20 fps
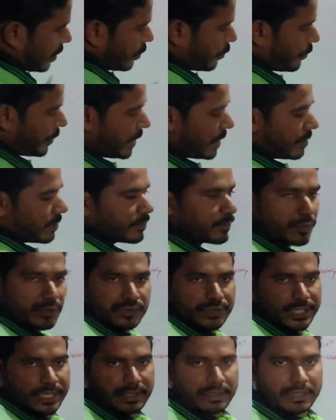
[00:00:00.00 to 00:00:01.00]
while
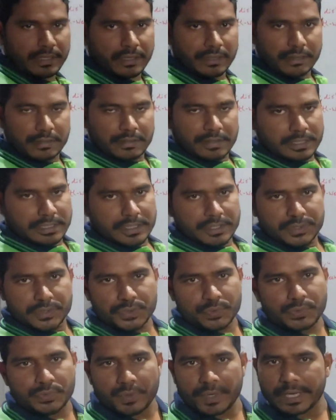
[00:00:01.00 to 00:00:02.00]
projecting,
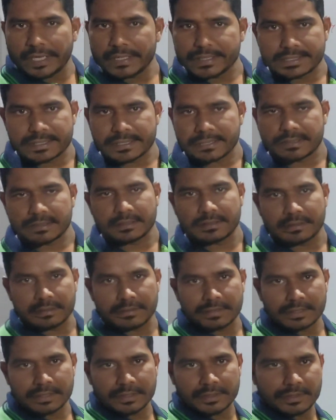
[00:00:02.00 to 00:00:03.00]
so as
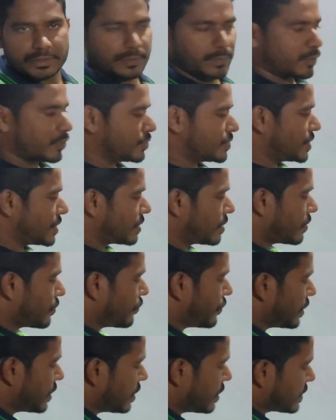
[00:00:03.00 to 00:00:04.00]
projector
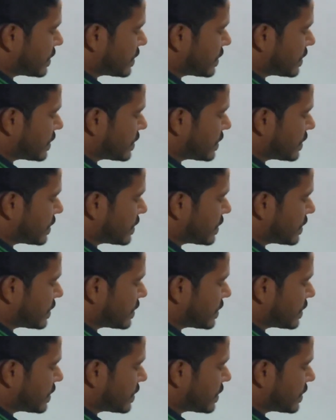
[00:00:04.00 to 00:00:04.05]
what